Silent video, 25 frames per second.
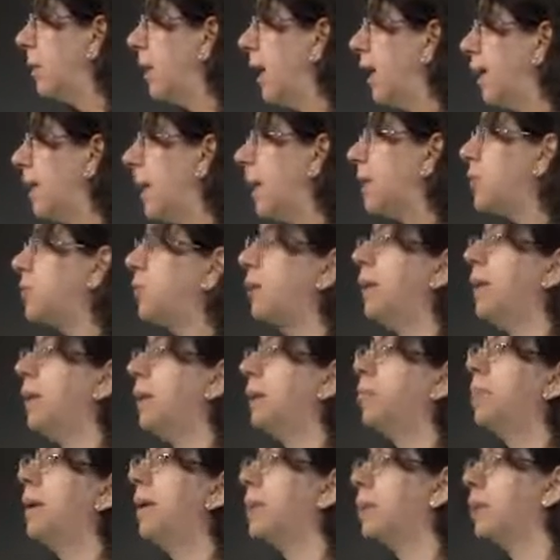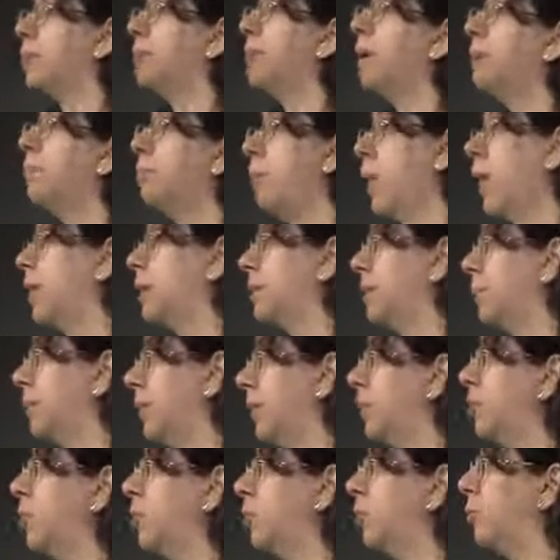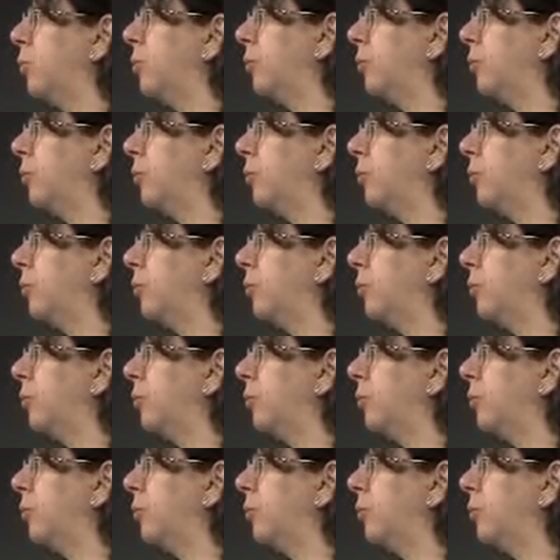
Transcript: and that's really the best you can possibly do.